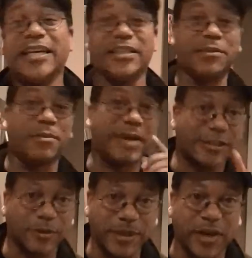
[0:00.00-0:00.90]
She been
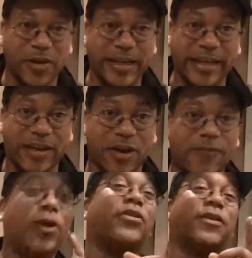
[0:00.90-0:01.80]
messing with me all day, y'all.
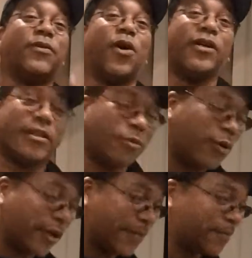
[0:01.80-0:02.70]
First of all, this
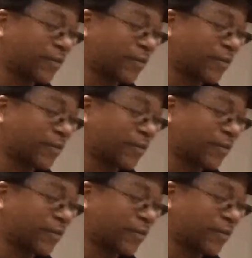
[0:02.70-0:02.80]
morning,